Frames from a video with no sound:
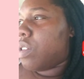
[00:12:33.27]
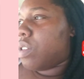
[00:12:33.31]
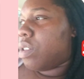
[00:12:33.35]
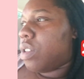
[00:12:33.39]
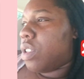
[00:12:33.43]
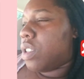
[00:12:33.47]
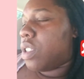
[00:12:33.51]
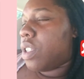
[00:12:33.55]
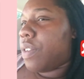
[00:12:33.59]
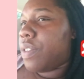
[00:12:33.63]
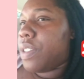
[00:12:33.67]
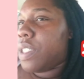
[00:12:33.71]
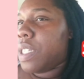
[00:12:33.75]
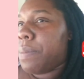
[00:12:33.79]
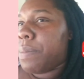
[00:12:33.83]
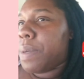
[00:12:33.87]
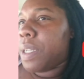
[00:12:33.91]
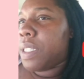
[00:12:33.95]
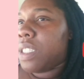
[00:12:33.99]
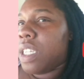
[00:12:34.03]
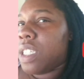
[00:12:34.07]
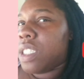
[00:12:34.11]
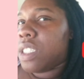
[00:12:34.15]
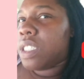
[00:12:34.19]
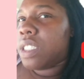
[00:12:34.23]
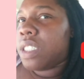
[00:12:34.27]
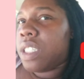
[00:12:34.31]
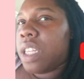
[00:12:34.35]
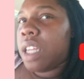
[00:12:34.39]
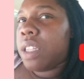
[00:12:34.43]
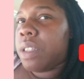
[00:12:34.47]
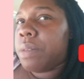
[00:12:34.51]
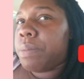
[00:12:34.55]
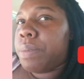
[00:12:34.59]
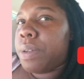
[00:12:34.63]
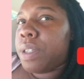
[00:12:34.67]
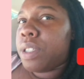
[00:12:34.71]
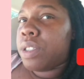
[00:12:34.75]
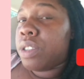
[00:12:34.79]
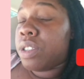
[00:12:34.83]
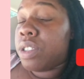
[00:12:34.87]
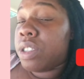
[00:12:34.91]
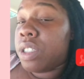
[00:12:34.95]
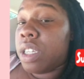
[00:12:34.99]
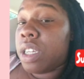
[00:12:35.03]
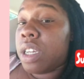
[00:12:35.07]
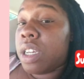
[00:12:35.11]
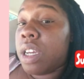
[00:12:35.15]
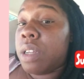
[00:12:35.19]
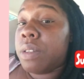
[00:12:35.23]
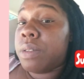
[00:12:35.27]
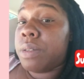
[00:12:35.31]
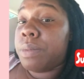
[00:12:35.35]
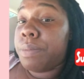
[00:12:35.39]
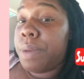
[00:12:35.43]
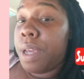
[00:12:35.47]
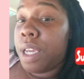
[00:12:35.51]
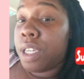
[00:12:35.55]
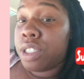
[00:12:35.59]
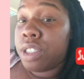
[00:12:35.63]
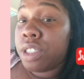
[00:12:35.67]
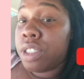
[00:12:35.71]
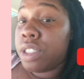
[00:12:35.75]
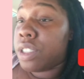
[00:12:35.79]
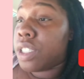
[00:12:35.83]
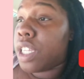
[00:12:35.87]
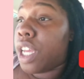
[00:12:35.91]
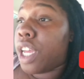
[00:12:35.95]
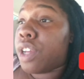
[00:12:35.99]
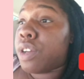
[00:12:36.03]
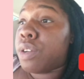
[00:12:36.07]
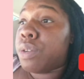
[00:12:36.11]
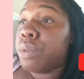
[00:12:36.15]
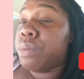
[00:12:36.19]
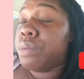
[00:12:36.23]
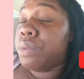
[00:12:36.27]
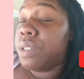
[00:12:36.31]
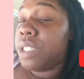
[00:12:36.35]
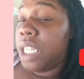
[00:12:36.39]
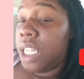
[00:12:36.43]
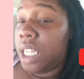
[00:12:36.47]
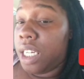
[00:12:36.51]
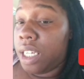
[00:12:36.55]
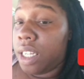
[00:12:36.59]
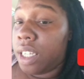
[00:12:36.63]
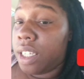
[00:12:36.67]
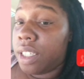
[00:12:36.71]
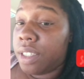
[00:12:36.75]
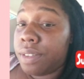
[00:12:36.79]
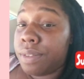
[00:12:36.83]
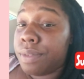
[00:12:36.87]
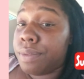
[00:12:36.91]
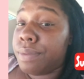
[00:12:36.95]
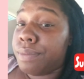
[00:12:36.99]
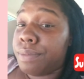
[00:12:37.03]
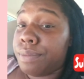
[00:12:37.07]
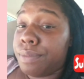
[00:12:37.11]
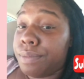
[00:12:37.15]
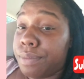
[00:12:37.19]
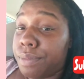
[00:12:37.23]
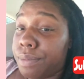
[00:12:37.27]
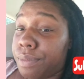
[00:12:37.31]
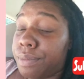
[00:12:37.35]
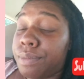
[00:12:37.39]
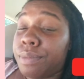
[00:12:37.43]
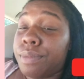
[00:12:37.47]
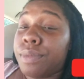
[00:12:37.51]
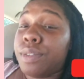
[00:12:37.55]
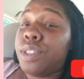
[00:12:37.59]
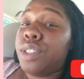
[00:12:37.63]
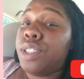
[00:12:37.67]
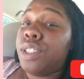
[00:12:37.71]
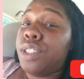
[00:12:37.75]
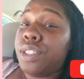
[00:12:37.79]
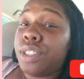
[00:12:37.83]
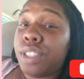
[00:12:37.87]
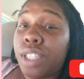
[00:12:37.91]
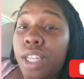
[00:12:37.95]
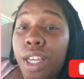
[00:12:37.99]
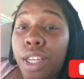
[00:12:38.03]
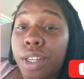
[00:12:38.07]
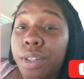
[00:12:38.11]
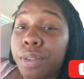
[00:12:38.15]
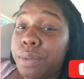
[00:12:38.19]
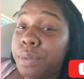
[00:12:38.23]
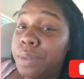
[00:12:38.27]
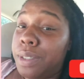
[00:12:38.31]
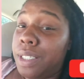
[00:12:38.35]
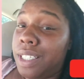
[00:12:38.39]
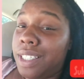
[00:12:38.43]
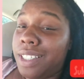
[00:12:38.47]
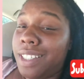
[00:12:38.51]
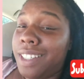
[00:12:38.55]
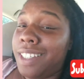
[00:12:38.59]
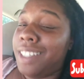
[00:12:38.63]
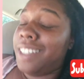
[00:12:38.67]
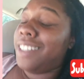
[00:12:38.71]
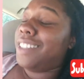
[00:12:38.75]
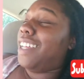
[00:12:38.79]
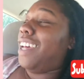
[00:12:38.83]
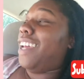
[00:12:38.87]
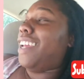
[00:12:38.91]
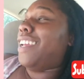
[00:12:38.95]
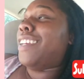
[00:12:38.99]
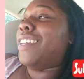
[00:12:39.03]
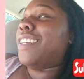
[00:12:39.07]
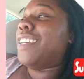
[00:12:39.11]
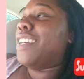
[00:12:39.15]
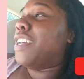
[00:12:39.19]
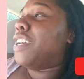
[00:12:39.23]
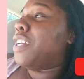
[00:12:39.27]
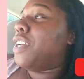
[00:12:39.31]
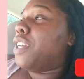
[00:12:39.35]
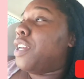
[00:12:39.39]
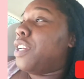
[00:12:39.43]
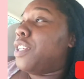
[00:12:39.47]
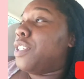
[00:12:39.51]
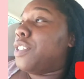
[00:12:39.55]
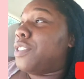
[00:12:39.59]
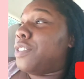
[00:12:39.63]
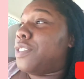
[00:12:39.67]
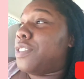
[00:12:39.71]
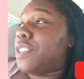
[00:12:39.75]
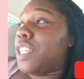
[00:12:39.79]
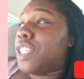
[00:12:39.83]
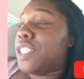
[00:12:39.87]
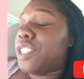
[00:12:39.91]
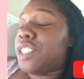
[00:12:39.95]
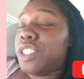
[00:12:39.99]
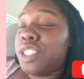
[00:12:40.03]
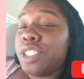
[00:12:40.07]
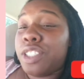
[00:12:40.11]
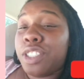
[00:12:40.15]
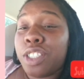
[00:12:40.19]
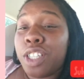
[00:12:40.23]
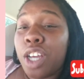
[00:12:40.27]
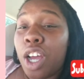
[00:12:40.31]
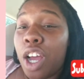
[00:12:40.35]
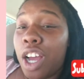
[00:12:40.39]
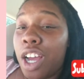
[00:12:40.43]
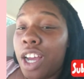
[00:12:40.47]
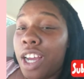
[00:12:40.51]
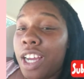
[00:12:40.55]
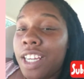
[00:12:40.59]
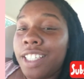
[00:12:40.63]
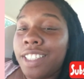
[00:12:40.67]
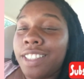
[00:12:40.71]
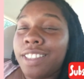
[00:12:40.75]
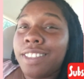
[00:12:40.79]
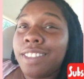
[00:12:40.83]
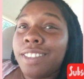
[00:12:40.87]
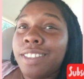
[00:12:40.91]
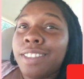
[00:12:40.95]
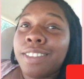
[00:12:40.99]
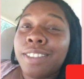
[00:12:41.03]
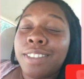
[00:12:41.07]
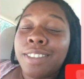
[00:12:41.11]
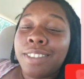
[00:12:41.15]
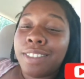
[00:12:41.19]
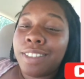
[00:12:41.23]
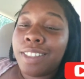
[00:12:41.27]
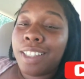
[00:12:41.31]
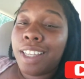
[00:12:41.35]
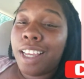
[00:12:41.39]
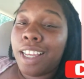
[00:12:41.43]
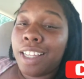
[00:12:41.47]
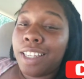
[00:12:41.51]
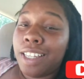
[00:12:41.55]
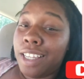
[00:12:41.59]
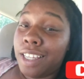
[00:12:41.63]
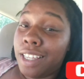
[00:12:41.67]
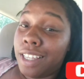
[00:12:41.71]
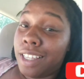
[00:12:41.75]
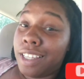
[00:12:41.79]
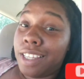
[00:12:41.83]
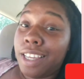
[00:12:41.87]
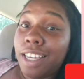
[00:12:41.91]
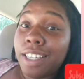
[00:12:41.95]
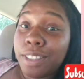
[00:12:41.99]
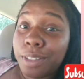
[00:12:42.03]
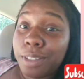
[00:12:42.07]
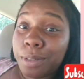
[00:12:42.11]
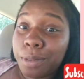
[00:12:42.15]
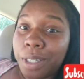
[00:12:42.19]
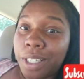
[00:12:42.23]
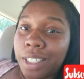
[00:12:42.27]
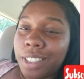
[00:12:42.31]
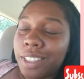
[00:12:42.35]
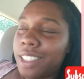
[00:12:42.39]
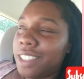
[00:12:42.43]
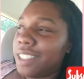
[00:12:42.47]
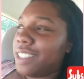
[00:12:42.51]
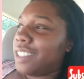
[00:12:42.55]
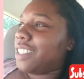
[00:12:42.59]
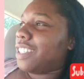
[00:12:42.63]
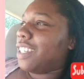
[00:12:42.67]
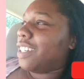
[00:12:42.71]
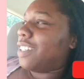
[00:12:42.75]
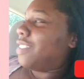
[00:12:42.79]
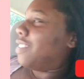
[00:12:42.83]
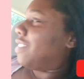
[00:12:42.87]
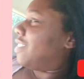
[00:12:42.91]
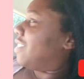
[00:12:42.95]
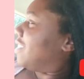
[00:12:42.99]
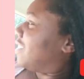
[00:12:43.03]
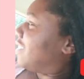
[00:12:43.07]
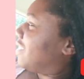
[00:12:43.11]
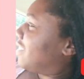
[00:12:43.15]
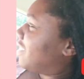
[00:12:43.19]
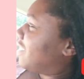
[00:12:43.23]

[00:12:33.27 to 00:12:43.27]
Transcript: Because every time I think she's out the picture, she comes back. She's like Houdini. She's like Houdini. Like, you think she's gone, and then guess what? There she goes.